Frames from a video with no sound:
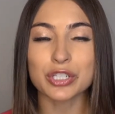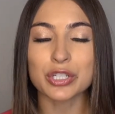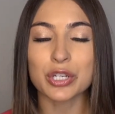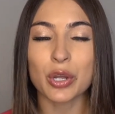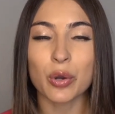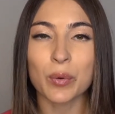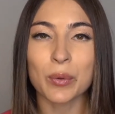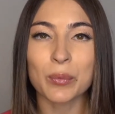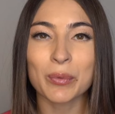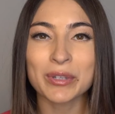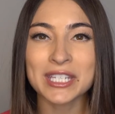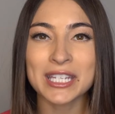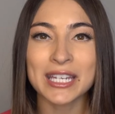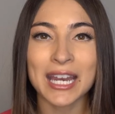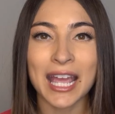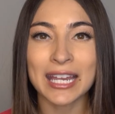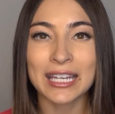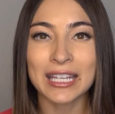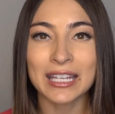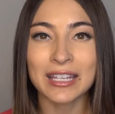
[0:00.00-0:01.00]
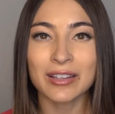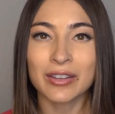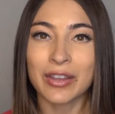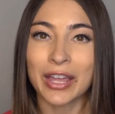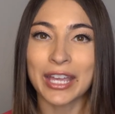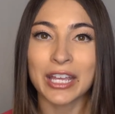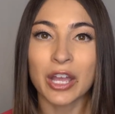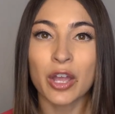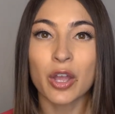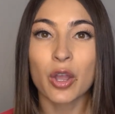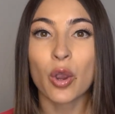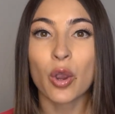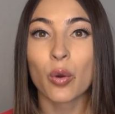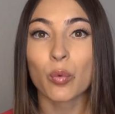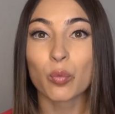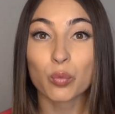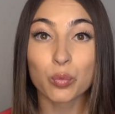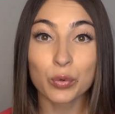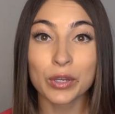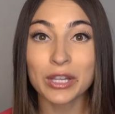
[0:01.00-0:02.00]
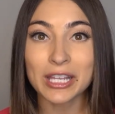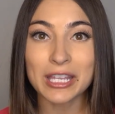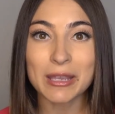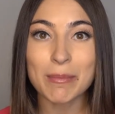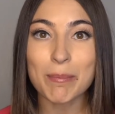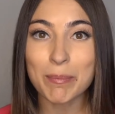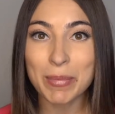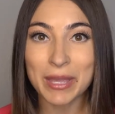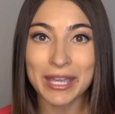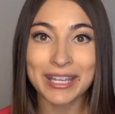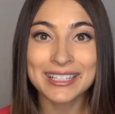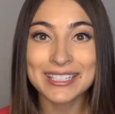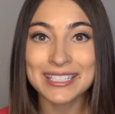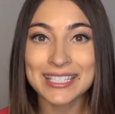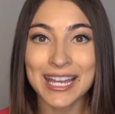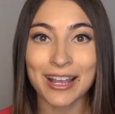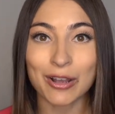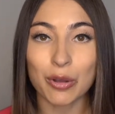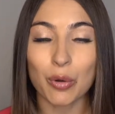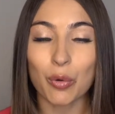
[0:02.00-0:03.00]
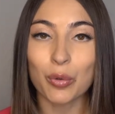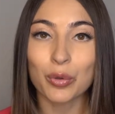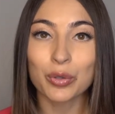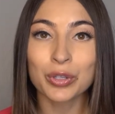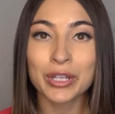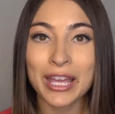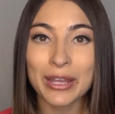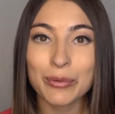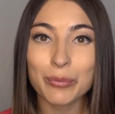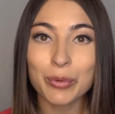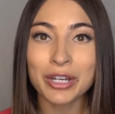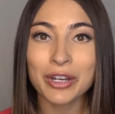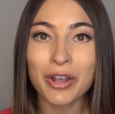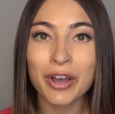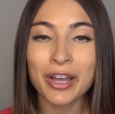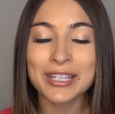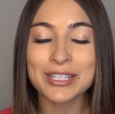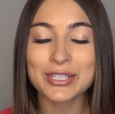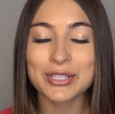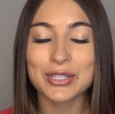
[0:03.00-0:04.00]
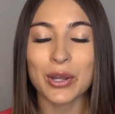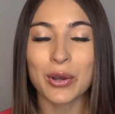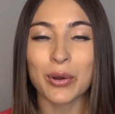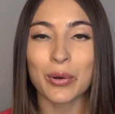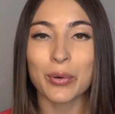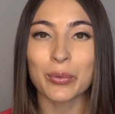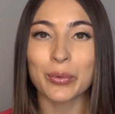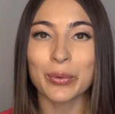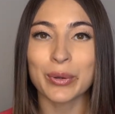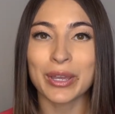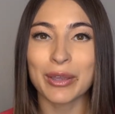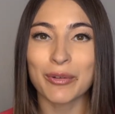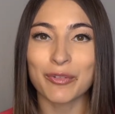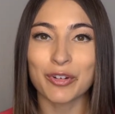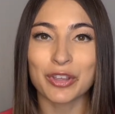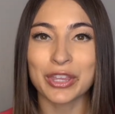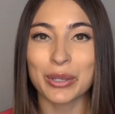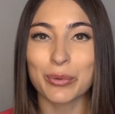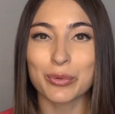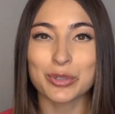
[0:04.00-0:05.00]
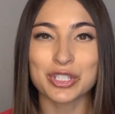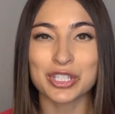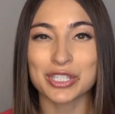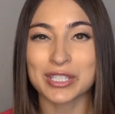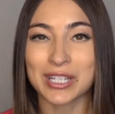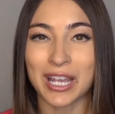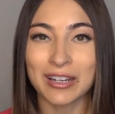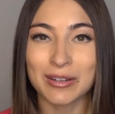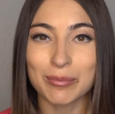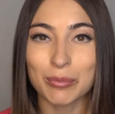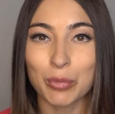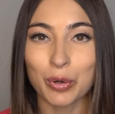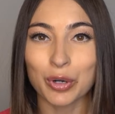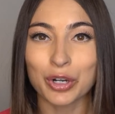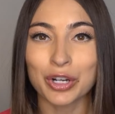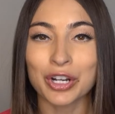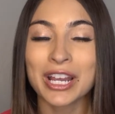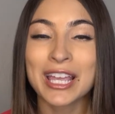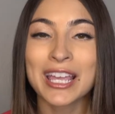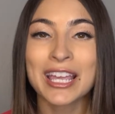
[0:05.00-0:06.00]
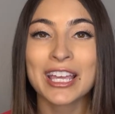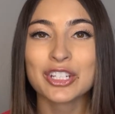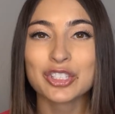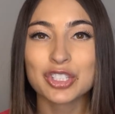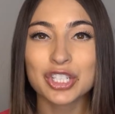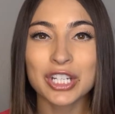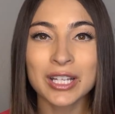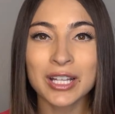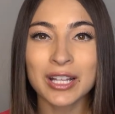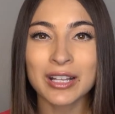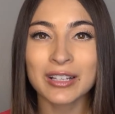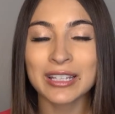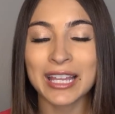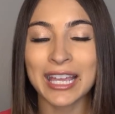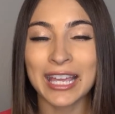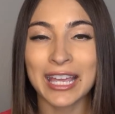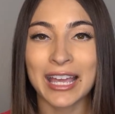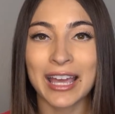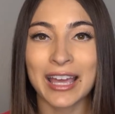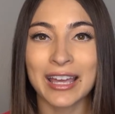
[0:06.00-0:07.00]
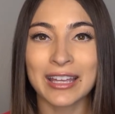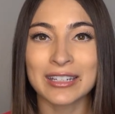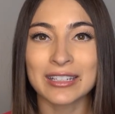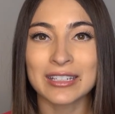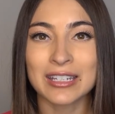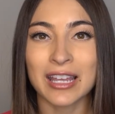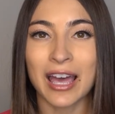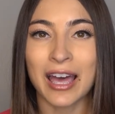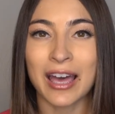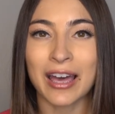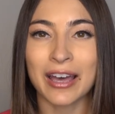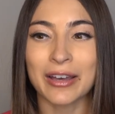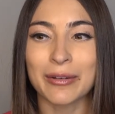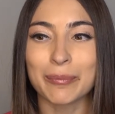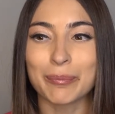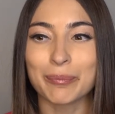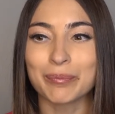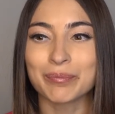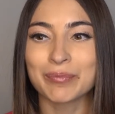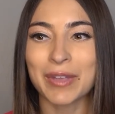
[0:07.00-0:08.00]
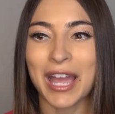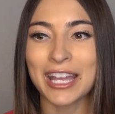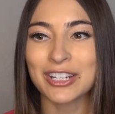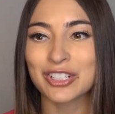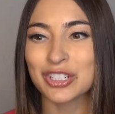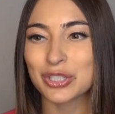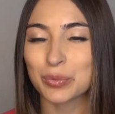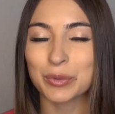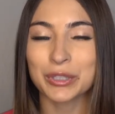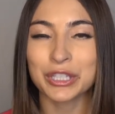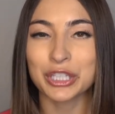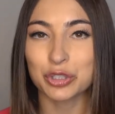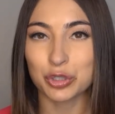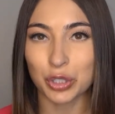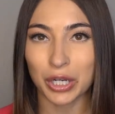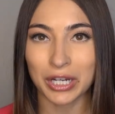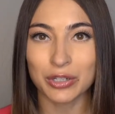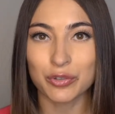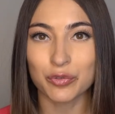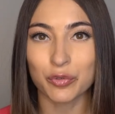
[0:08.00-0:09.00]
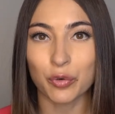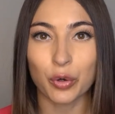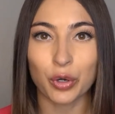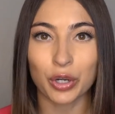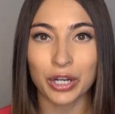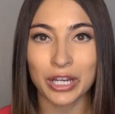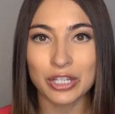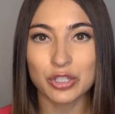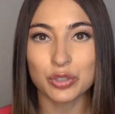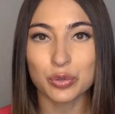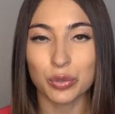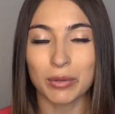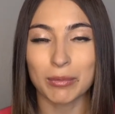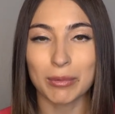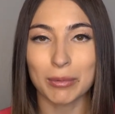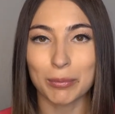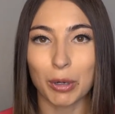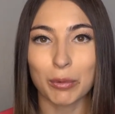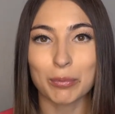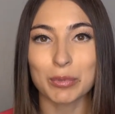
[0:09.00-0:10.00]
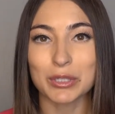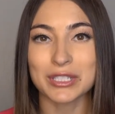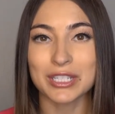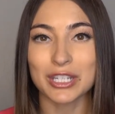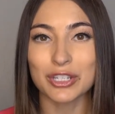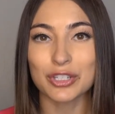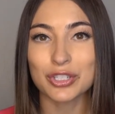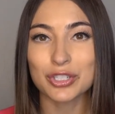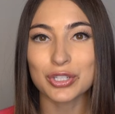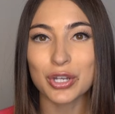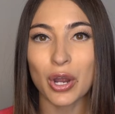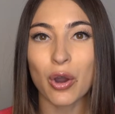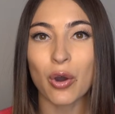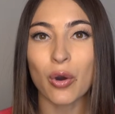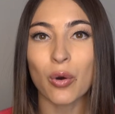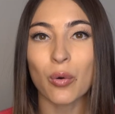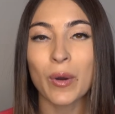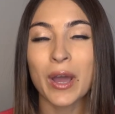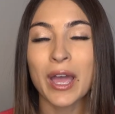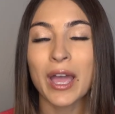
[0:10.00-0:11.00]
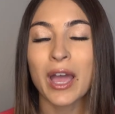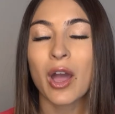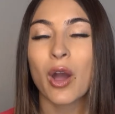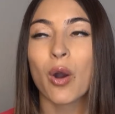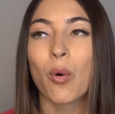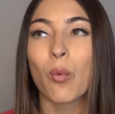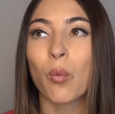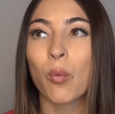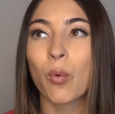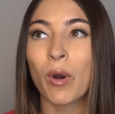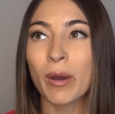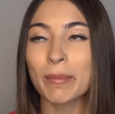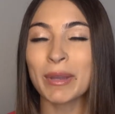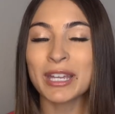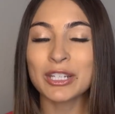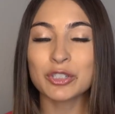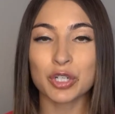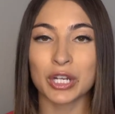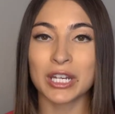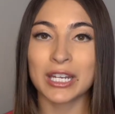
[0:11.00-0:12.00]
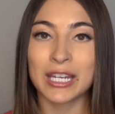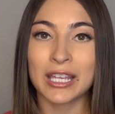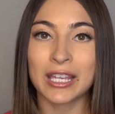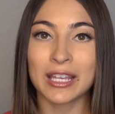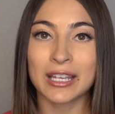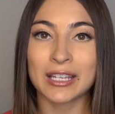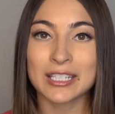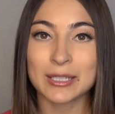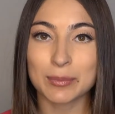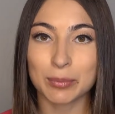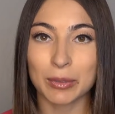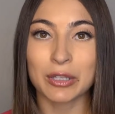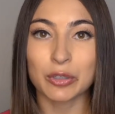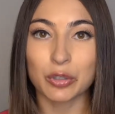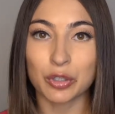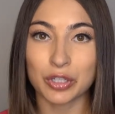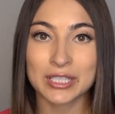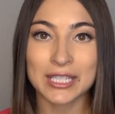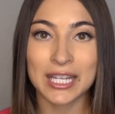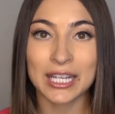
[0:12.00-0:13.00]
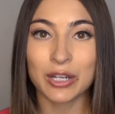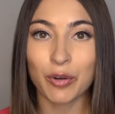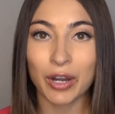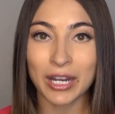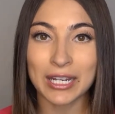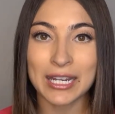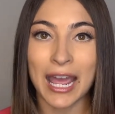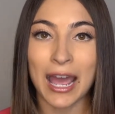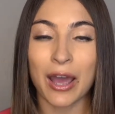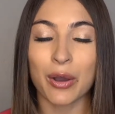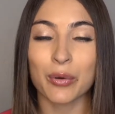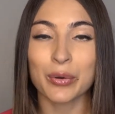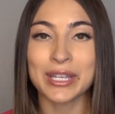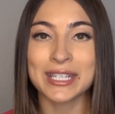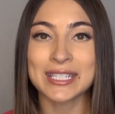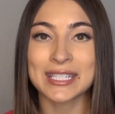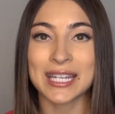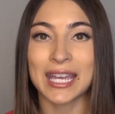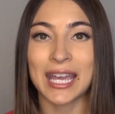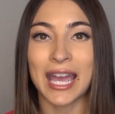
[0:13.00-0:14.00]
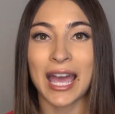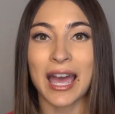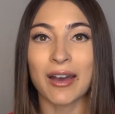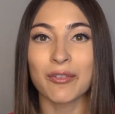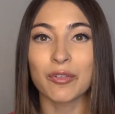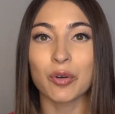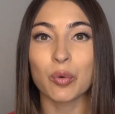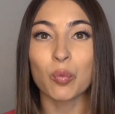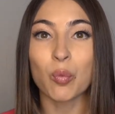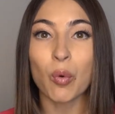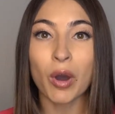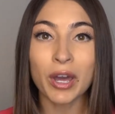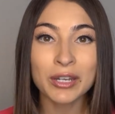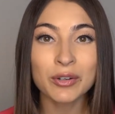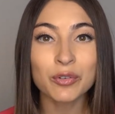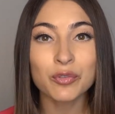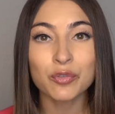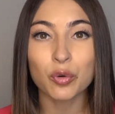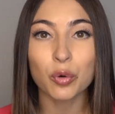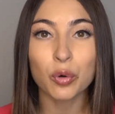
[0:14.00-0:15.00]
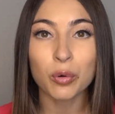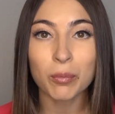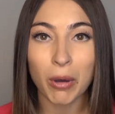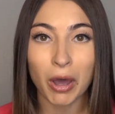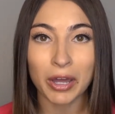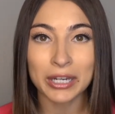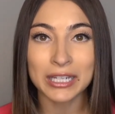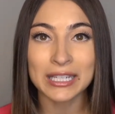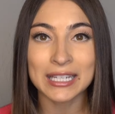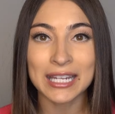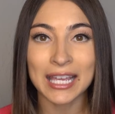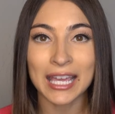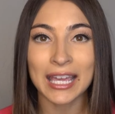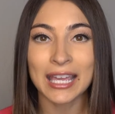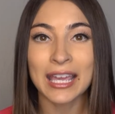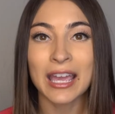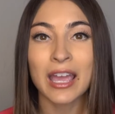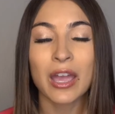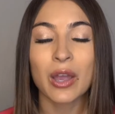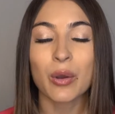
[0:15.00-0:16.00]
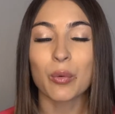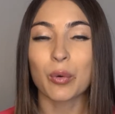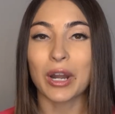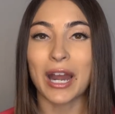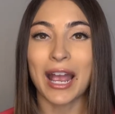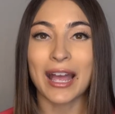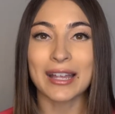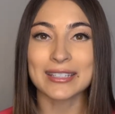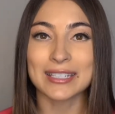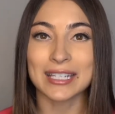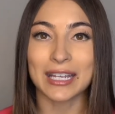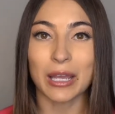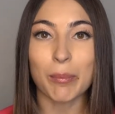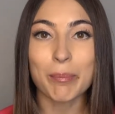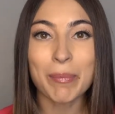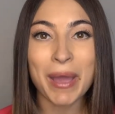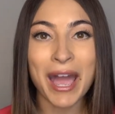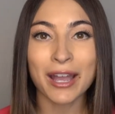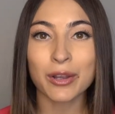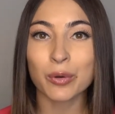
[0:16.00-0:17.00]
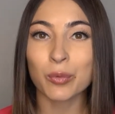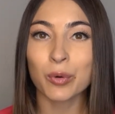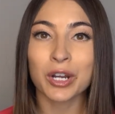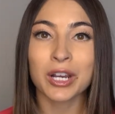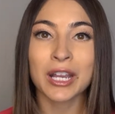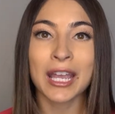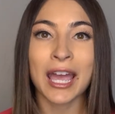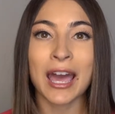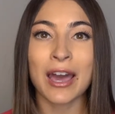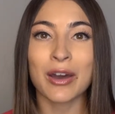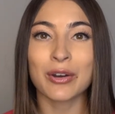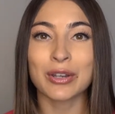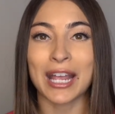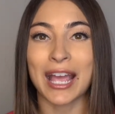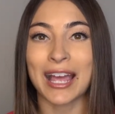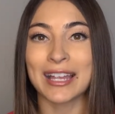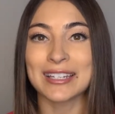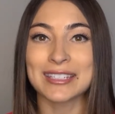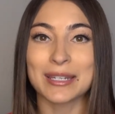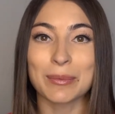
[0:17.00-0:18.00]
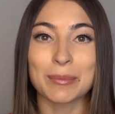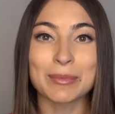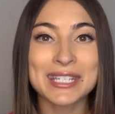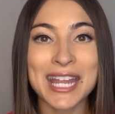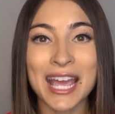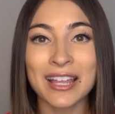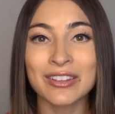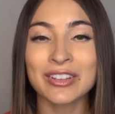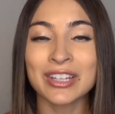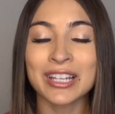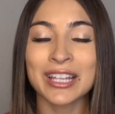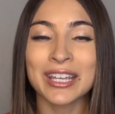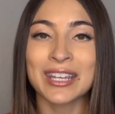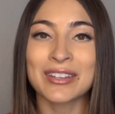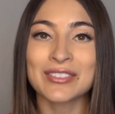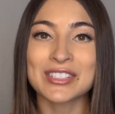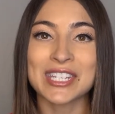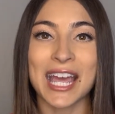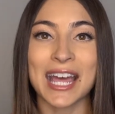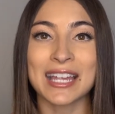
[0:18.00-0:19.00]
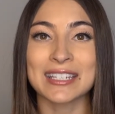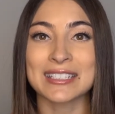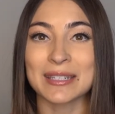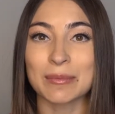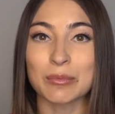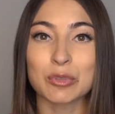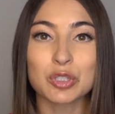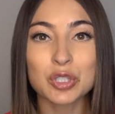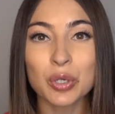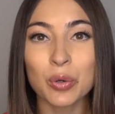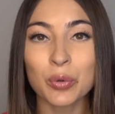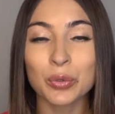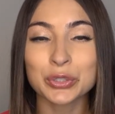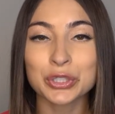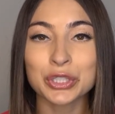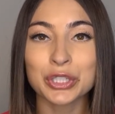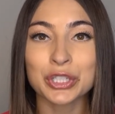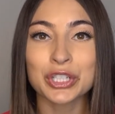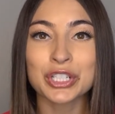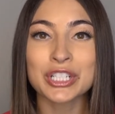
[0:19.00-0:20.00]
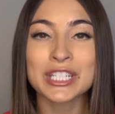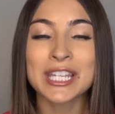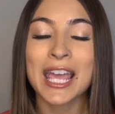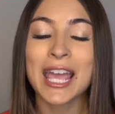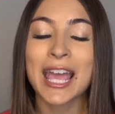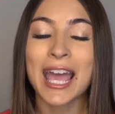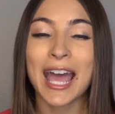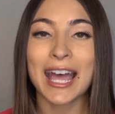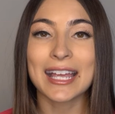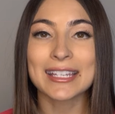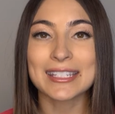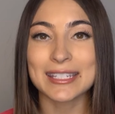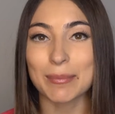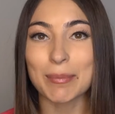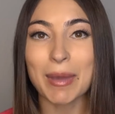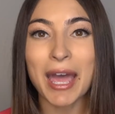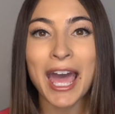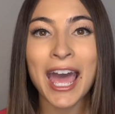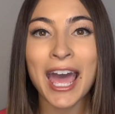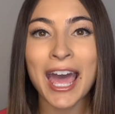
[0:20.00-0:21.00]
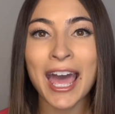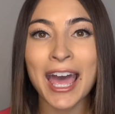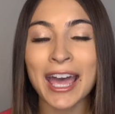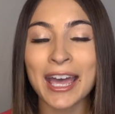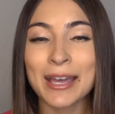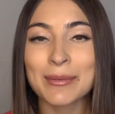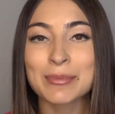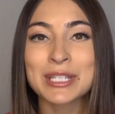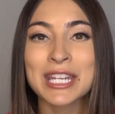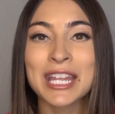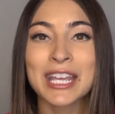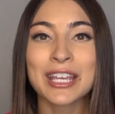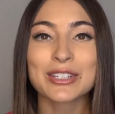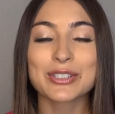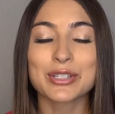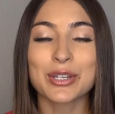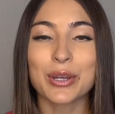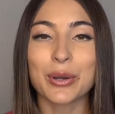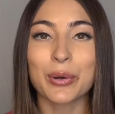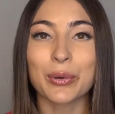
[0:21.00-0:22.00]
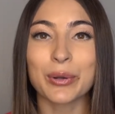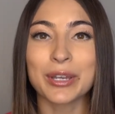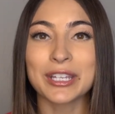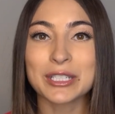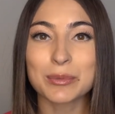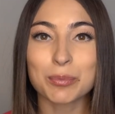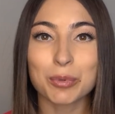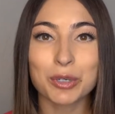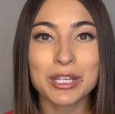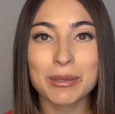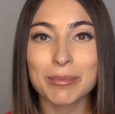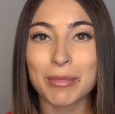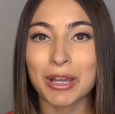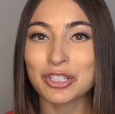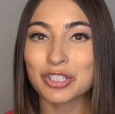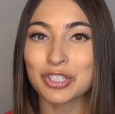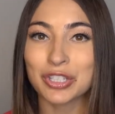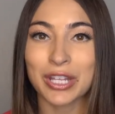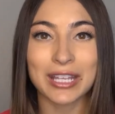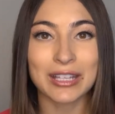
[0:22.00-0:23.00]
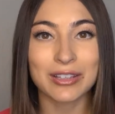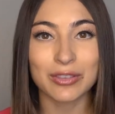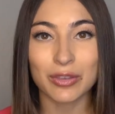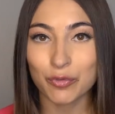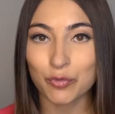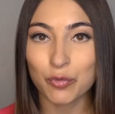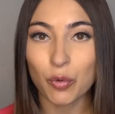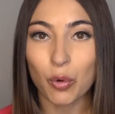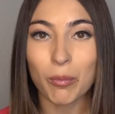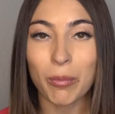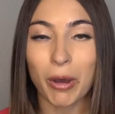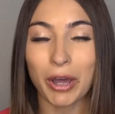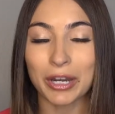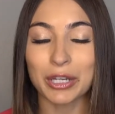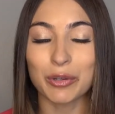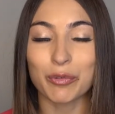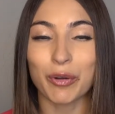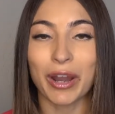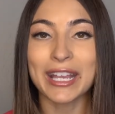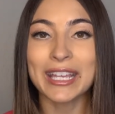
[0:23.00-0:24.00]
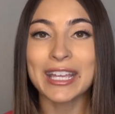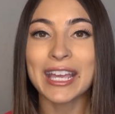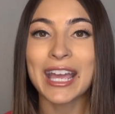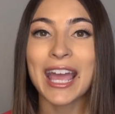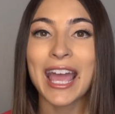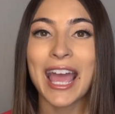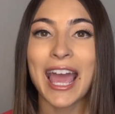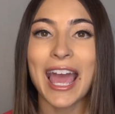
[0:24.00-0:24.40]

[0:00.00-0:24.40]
So it wasn't any like really big set goal and whatnot, so everything was just kind of more chill, and I just really trained for enjoyment purposes. So what my training split looks like right now is I have one full body day where it has like a back workout, it has some deadlifts, it has some shoulders, has some abs, so it's pretty much like the full body, right?